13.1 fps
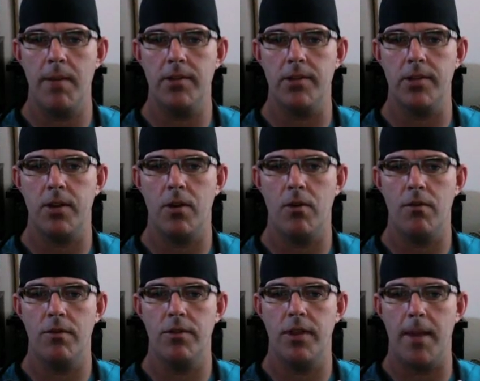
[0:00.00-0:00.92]
Just go over
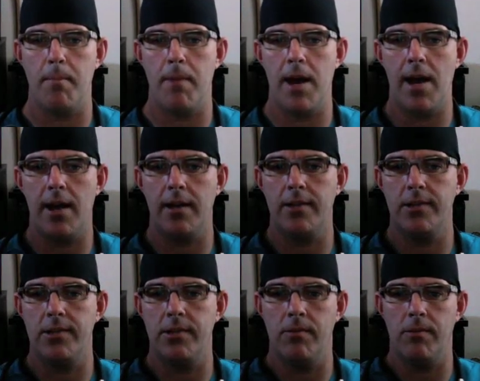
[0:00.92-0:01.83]
to that
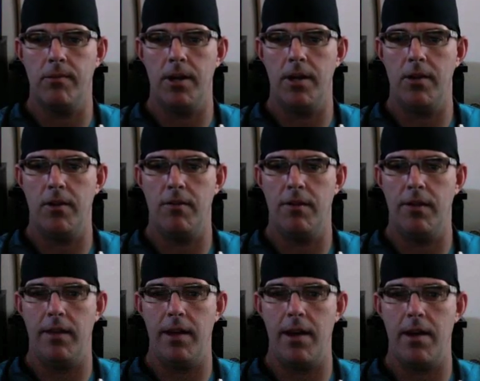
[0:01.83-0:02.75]
box right over
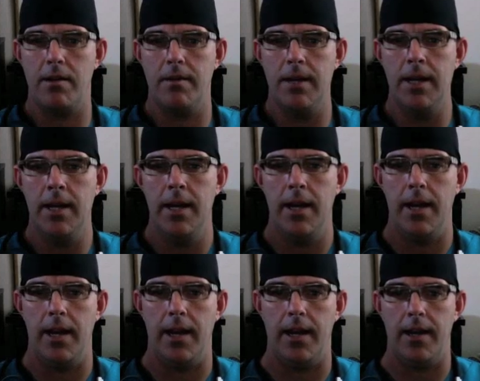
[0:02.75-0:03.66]
there,
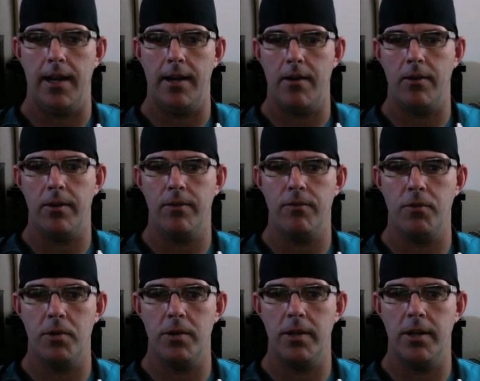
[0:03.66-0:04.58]
and I'll look
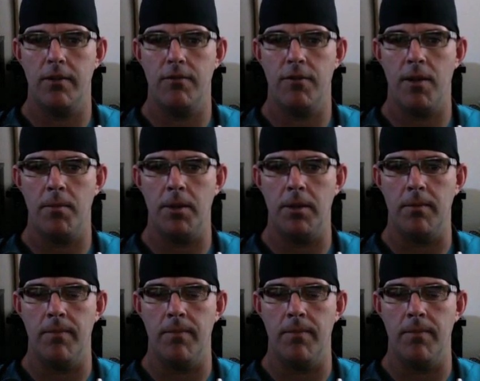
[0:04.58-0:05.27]
forward to hearing from you.